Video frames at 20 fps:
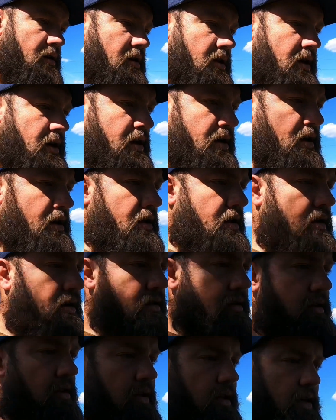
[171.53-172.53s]
and
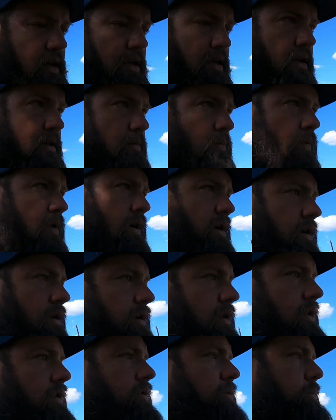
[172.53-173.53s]
he can weld
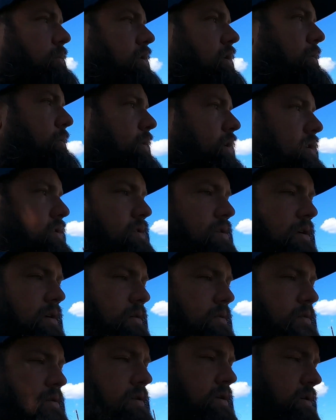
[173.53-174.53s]
aluminum
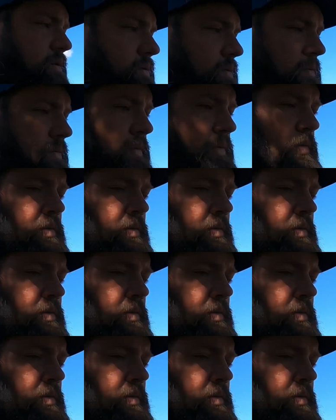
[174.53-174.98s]
also, so